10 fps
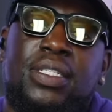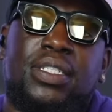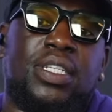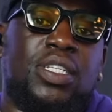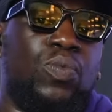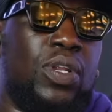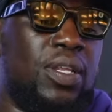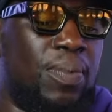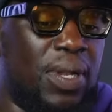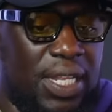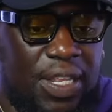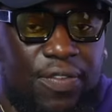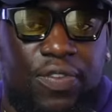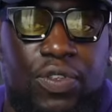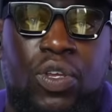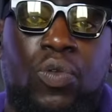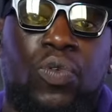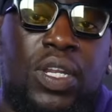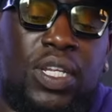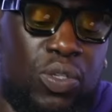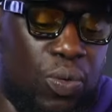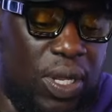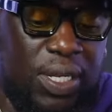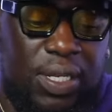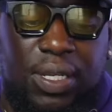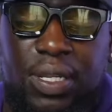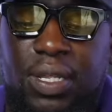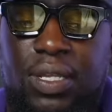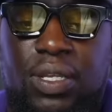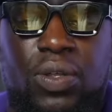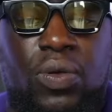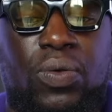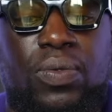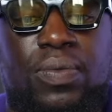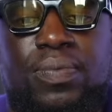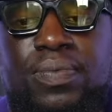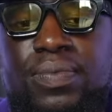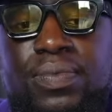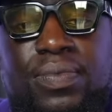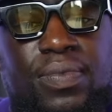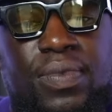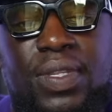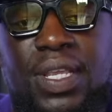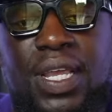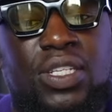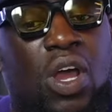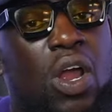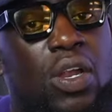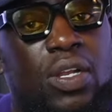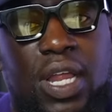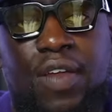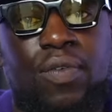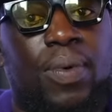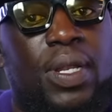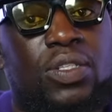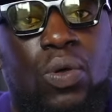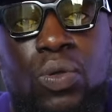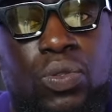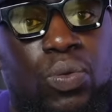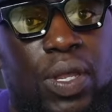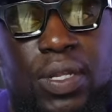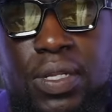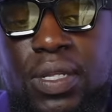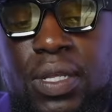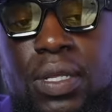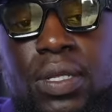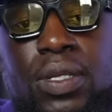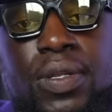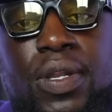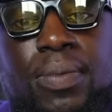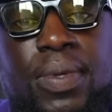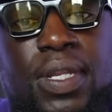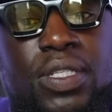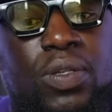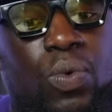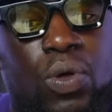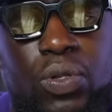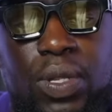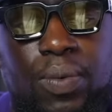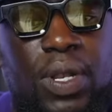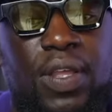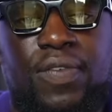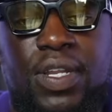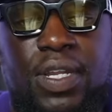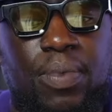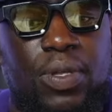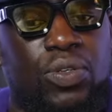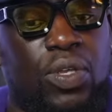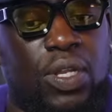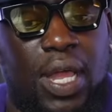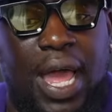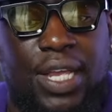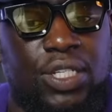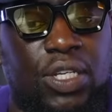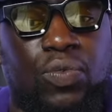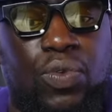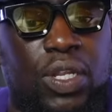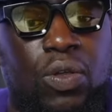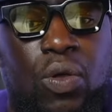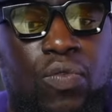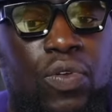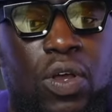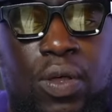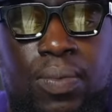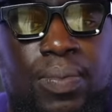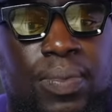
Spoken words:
Just really believe you can really do it. You know, it's hard. Everybody's going through it. You know what I mean? It's the world that we're living in, but you can actually really overcome.